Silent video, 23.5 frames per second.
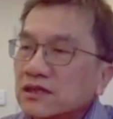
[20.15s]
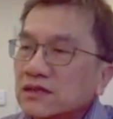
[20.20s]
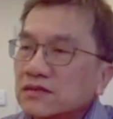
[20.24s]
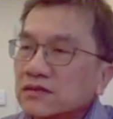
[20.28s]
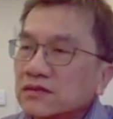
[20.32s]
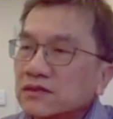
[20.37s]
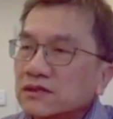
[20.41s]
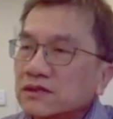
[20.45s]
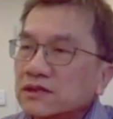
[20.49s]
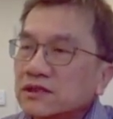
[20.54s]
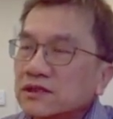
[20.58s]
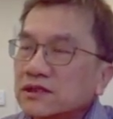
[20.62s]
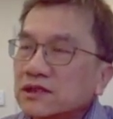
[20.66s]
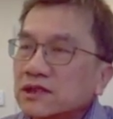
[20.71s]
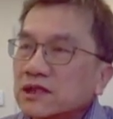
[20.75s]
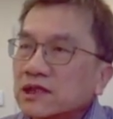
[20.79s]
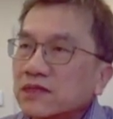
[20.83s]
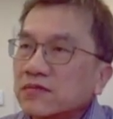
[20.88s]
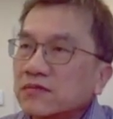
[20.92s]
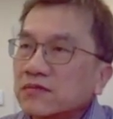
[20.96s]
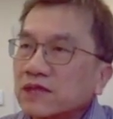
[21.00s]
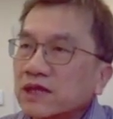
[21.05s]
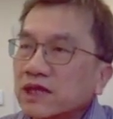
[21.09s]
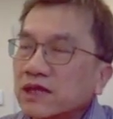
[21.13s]
which is
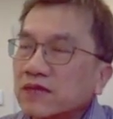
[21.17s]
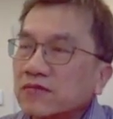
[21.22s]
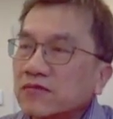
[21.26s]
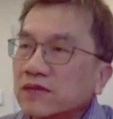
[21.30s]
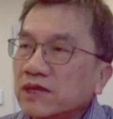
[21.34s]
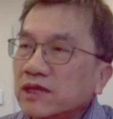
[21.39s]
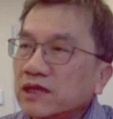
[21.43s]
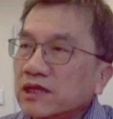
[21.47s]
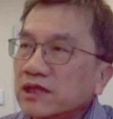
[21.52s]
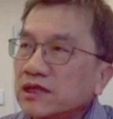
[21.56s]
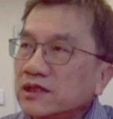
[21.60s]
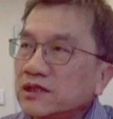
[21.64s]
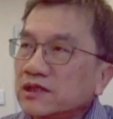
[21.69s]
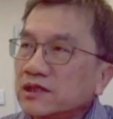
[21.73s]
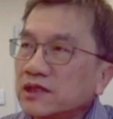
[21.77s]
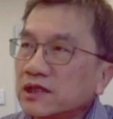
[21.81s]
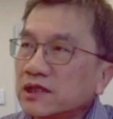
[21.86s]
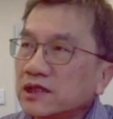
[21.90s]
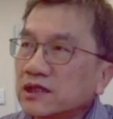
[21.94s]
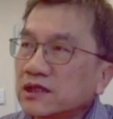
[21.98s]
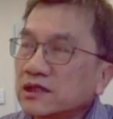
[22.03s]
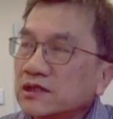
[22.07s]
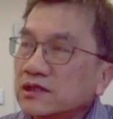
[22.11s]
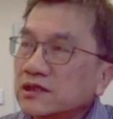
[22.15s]
named MA in
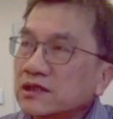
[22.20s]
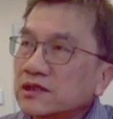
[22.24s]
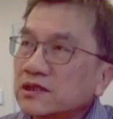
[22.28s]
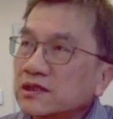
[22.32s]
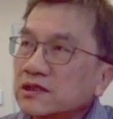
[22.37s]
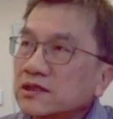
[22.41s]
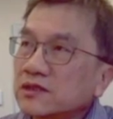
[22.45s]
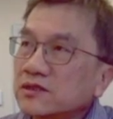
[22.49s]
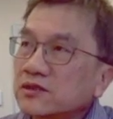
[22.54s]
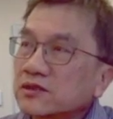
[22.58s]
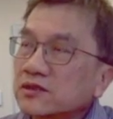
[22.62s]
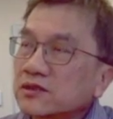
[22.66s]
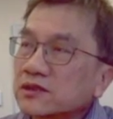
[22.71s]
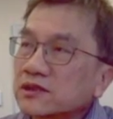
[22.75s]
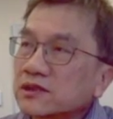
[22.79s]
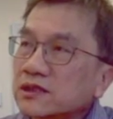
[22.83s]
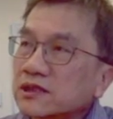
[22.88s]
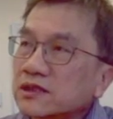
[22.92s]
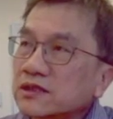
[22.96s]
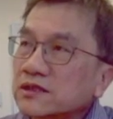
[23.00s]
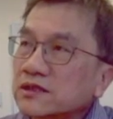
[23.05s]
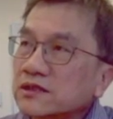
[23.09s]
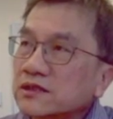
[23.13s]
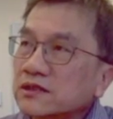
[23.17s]
Chinese English
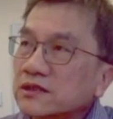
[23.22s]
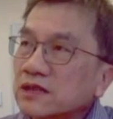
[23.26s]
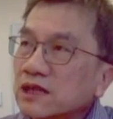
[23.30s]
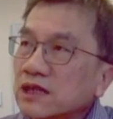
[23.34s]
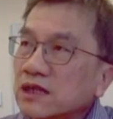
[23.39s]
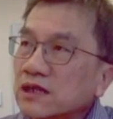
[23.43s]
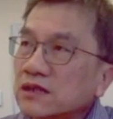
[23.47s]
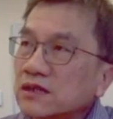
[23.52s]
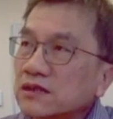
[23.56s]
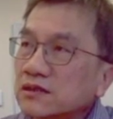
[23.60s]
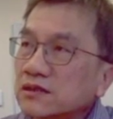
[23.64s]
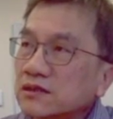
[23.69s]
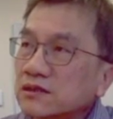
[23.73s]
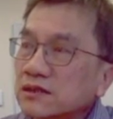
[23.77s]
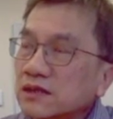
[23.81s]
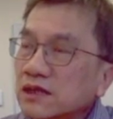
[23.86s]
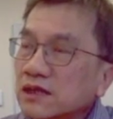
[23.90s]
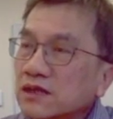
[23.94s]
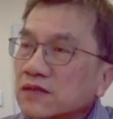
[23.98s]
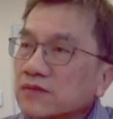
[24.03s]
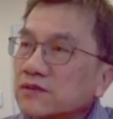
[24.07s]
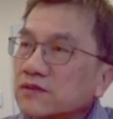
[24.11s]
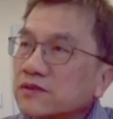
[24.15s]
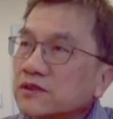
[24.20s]
Translation and
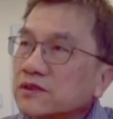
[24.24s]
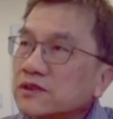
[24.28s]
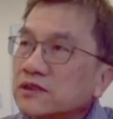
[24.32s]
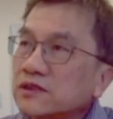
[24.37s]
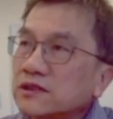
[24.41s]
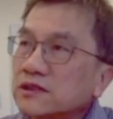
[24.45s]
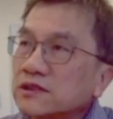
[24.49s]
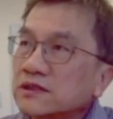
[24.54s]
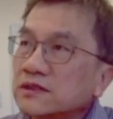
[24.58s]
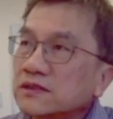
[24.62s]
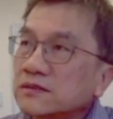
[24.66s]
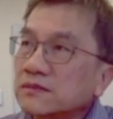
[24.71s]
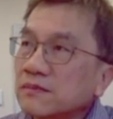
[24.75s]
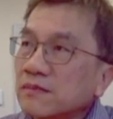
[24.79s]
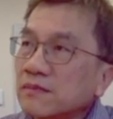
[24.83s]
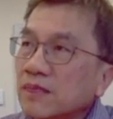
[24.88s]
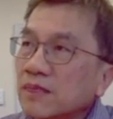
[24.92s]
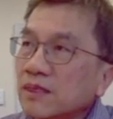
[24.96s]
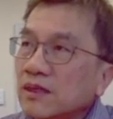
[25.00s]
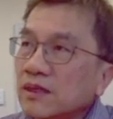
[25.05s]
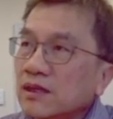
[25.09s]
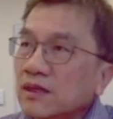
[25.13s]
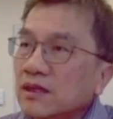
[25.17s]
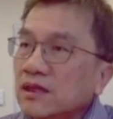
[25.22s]
Language Teaching.
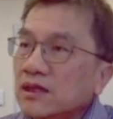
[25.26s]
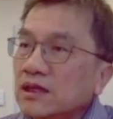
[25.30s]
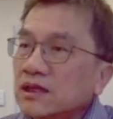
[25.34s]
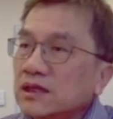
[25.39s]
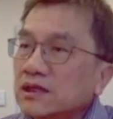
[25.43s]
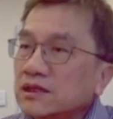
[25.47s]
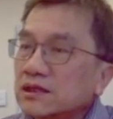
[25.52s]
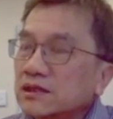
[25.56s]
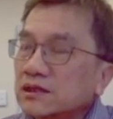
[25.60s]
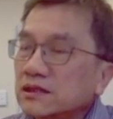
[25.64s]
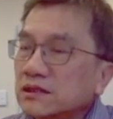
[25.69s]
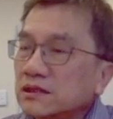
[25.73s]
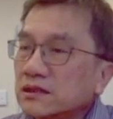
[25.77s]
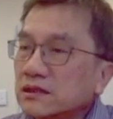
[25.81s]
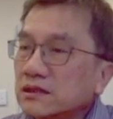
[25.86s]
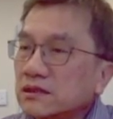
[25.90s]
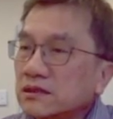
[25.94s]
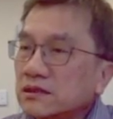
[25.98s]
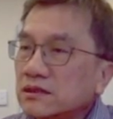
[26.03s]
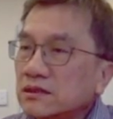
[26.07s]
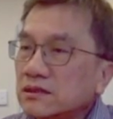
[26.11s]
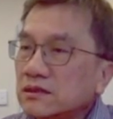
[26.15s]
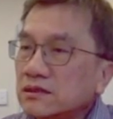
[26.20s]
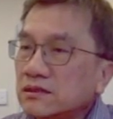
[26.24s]
And
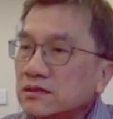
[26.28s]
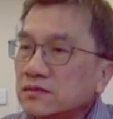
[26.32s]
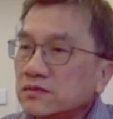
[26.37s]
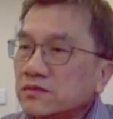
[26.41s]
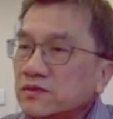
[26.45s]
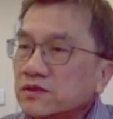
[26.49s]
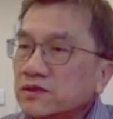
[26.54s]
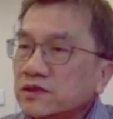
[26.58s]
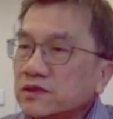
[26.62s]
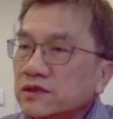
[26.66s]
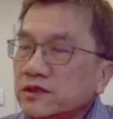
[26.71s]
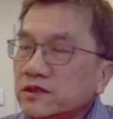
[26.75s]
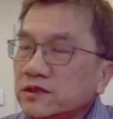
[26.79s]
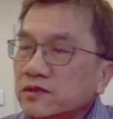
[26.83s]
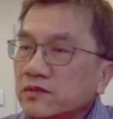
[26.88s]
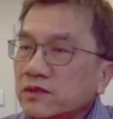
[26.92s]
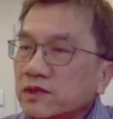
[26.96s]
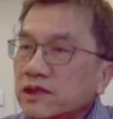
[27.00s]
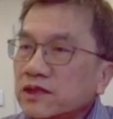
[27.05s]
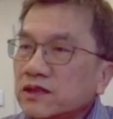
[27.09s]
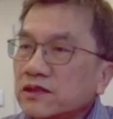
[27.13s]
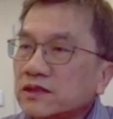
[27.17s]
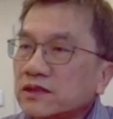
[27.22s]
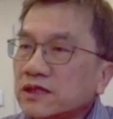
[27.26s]

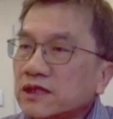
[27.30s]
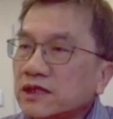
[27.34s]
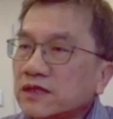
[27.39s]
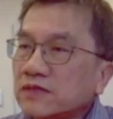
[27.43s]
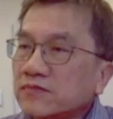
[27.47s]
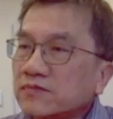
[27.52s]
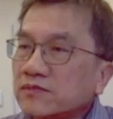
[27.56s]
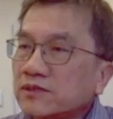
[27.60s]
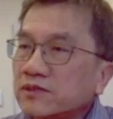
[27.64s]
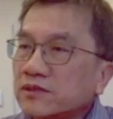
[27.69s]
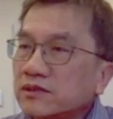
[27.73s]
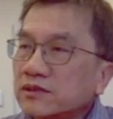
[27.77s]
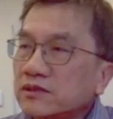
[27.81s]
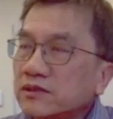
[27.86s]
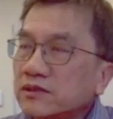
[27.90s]
research-wise, I've been...